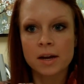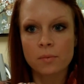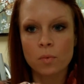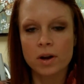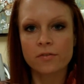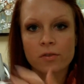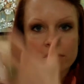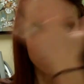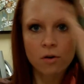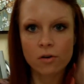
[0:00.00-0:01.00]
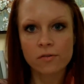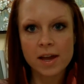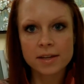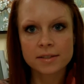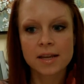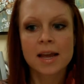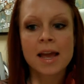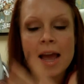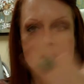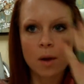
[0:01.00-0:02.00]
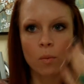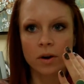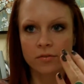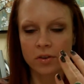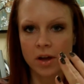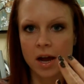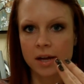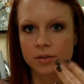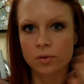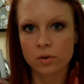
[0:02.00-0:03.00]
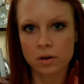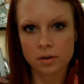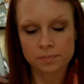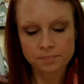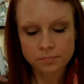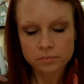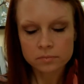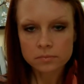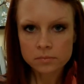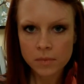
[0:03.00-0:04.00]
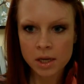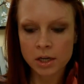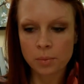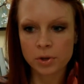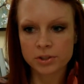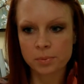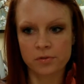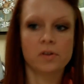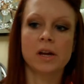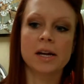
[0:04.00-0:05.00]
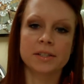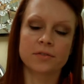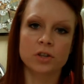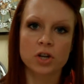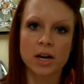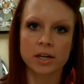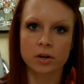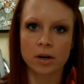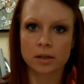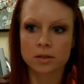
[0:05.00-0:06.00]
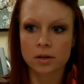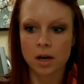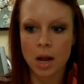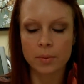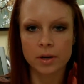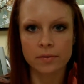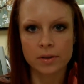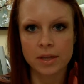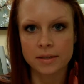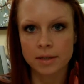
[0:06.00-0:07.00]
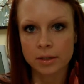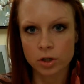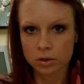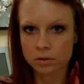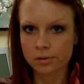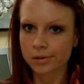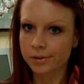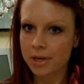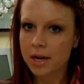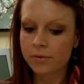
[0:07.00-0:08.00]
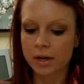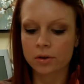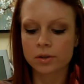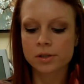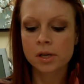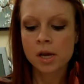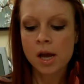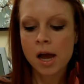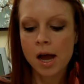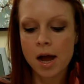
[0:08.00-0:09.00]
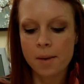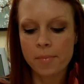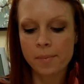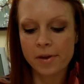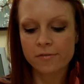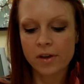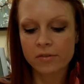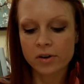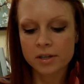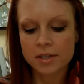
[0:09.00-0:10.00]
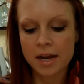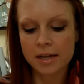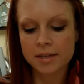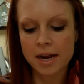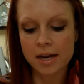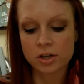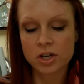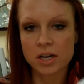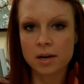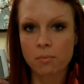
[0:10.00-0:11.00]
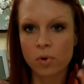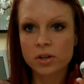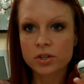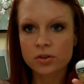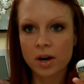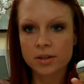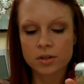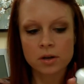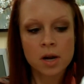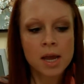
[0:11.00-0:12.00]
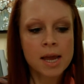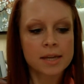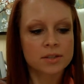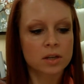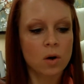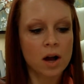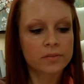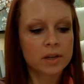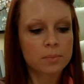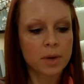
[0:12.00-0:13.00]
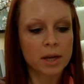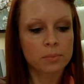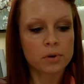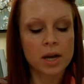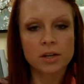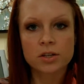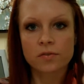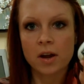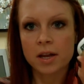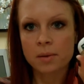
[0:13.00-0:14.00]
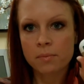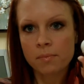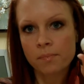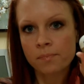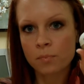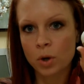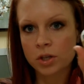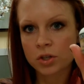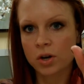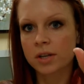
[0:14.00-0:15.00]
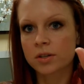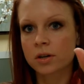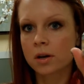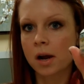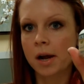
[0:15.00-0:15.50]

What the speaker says: one for the whole face and one for the eyes, or multiple for the eyes if you're trying to correct a couple different things like dark circles and wrinkles. But my favorite anti-aging moisturizer is the Guava and Bamboo Age-Defying Moisturizer.